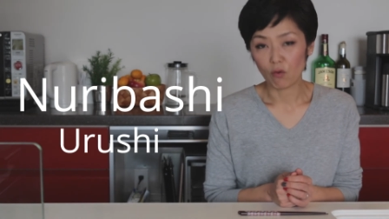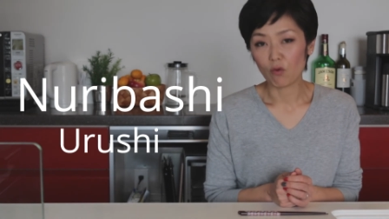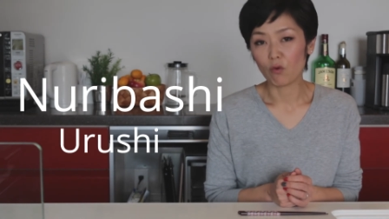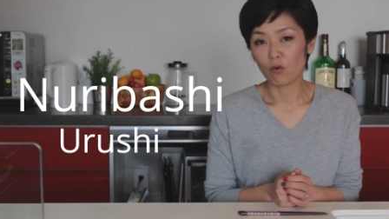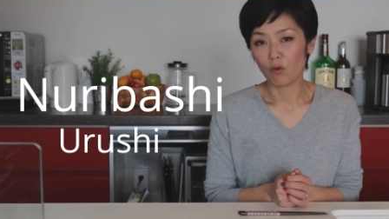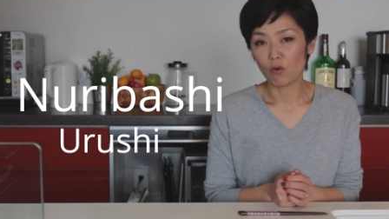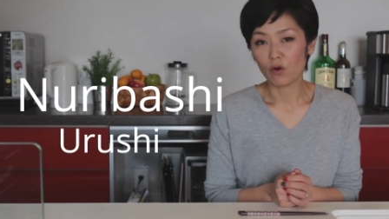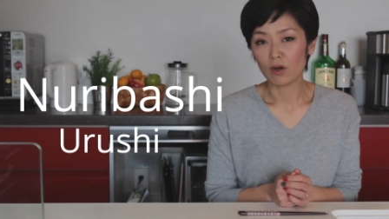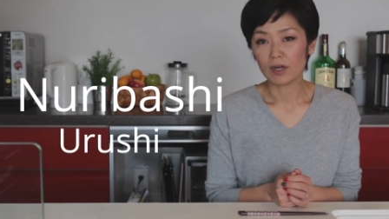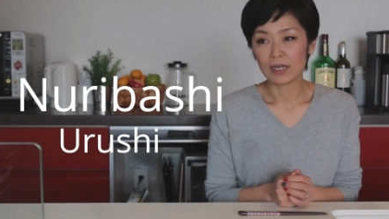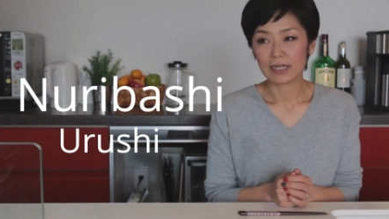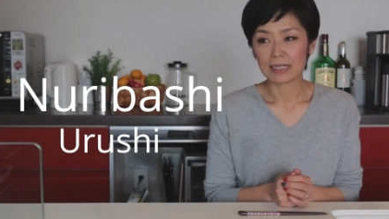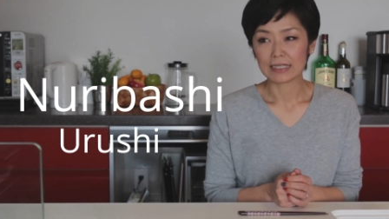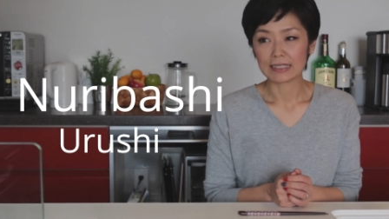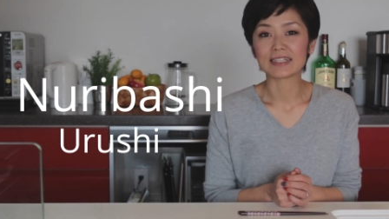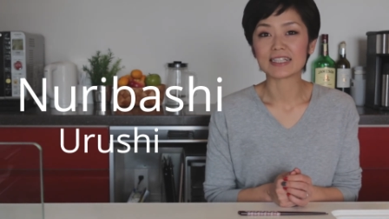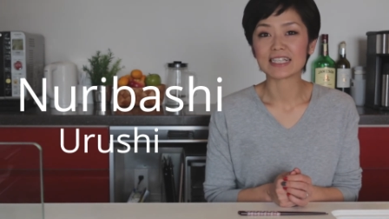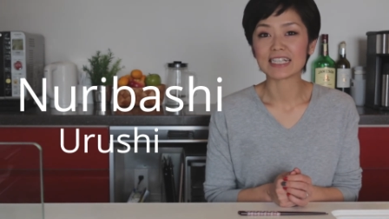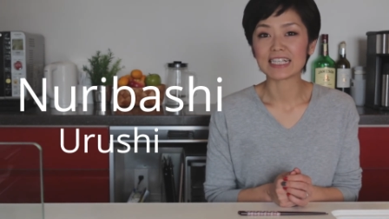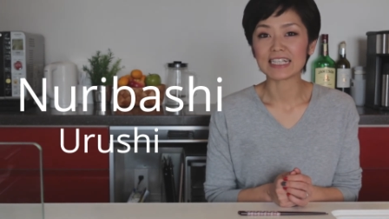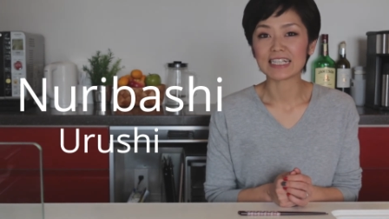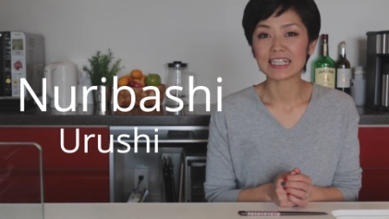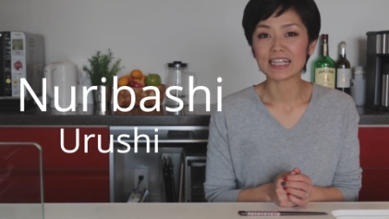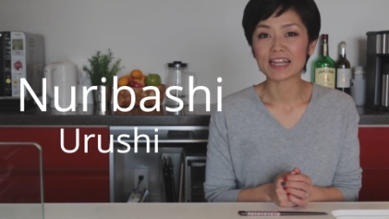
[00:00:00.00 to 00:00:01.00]
or
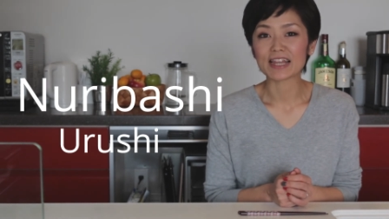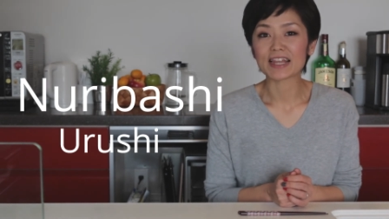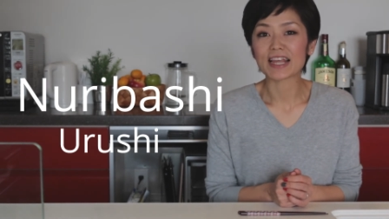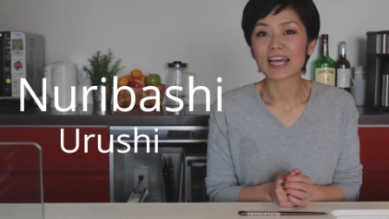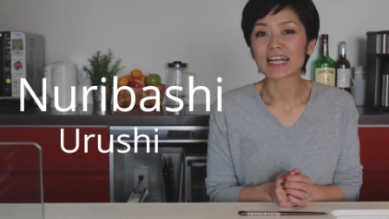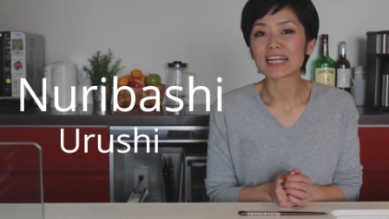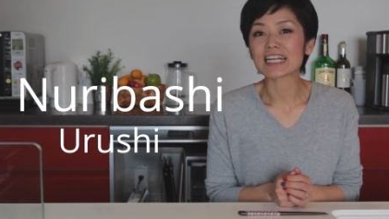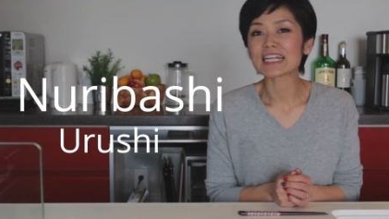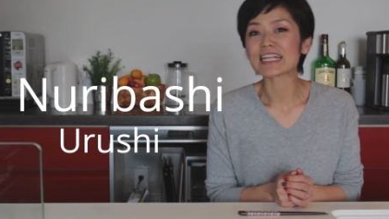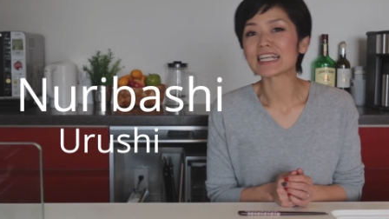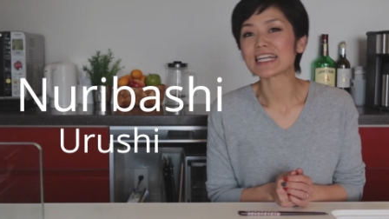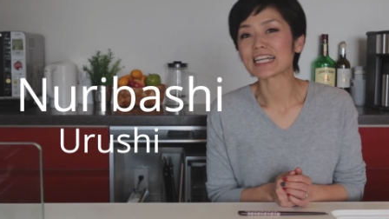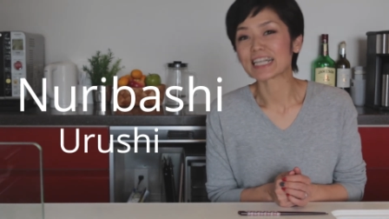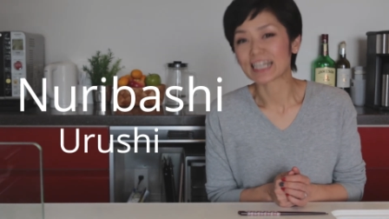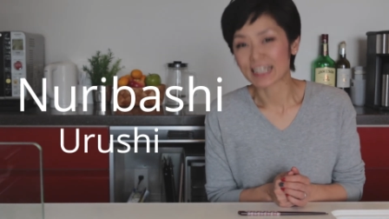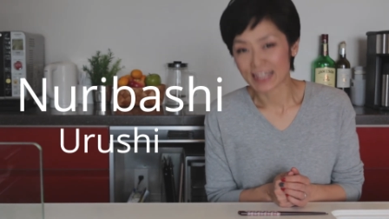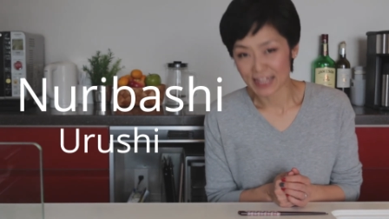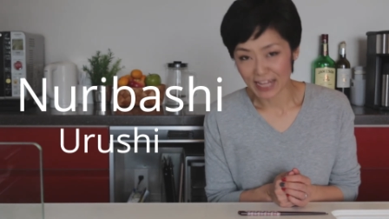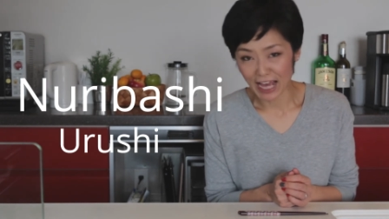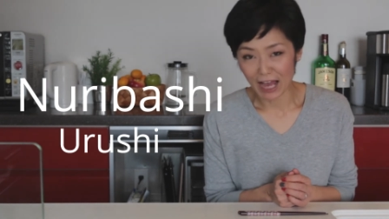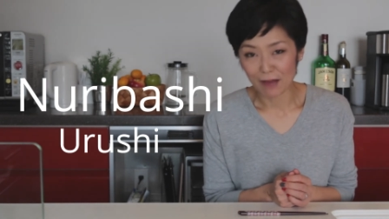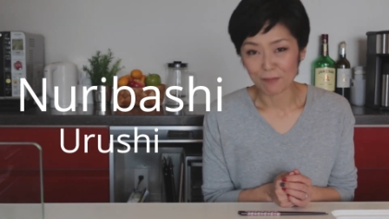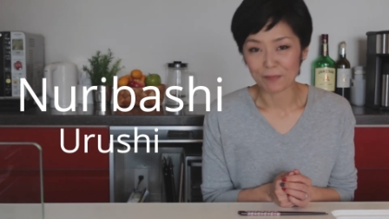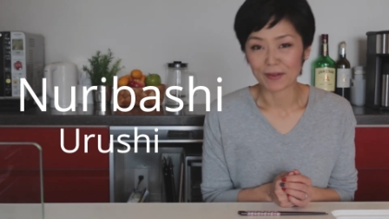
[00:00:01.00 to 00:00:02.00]
synthetic
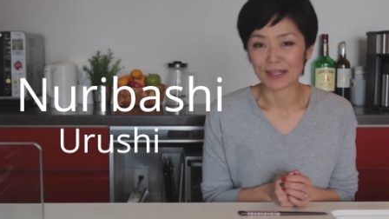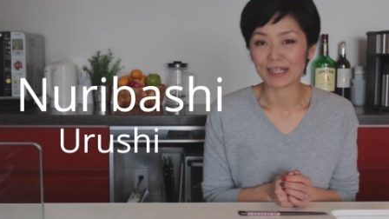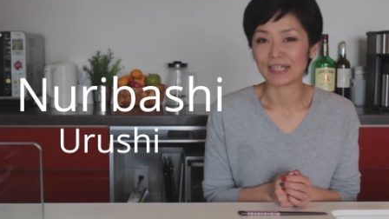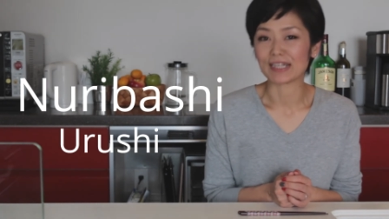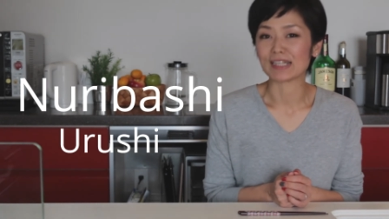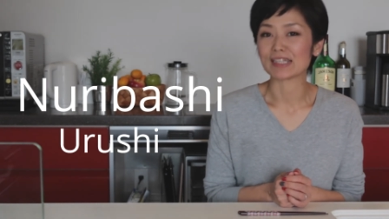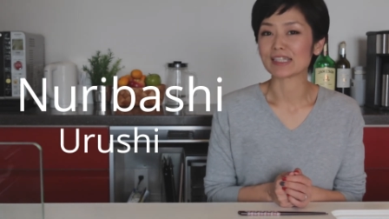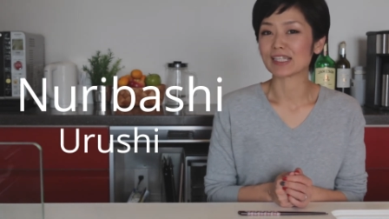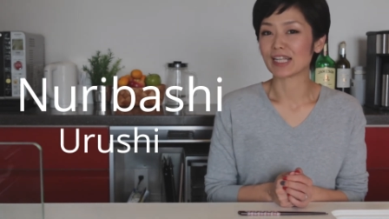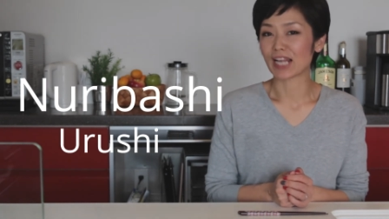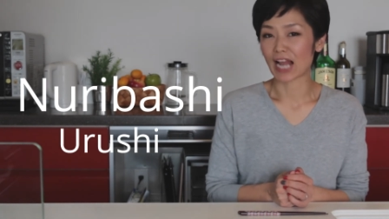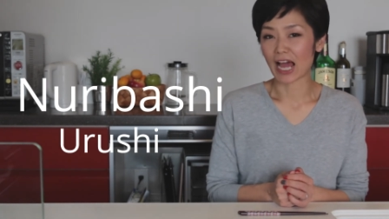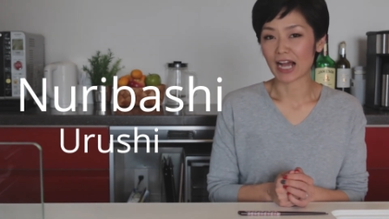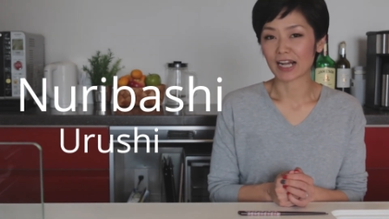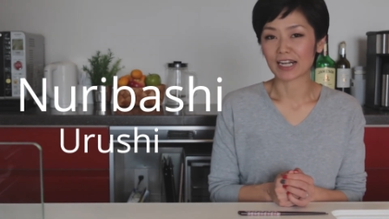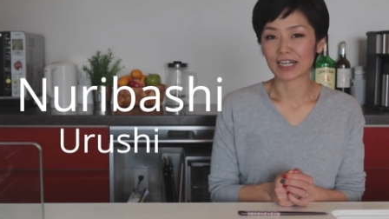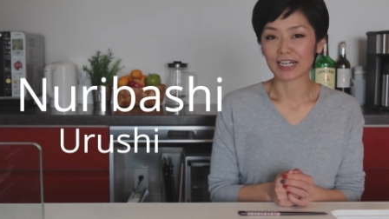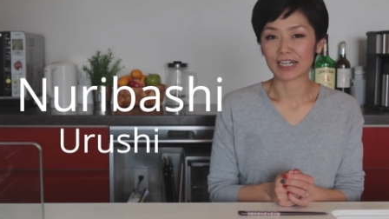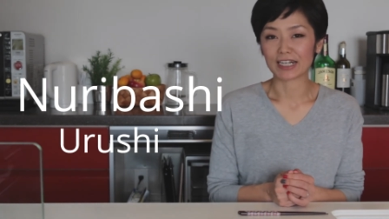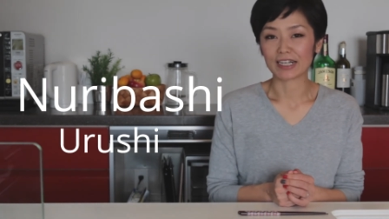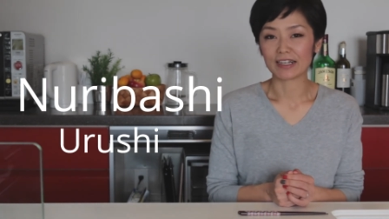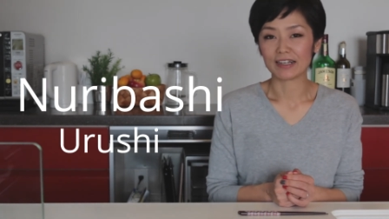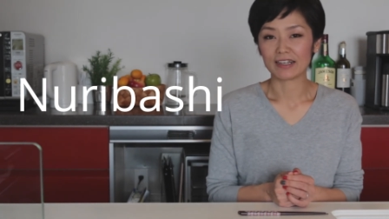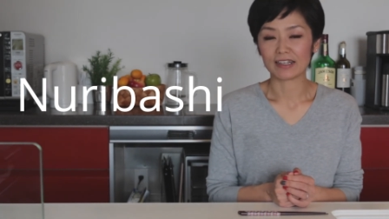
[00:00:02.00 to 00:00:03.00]
Japanese
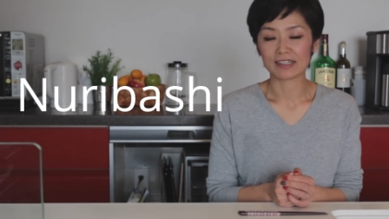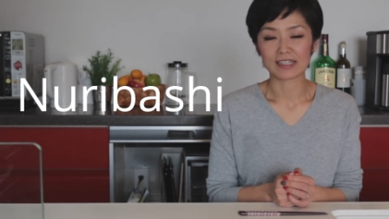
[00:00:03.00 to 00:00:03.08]
lacquer.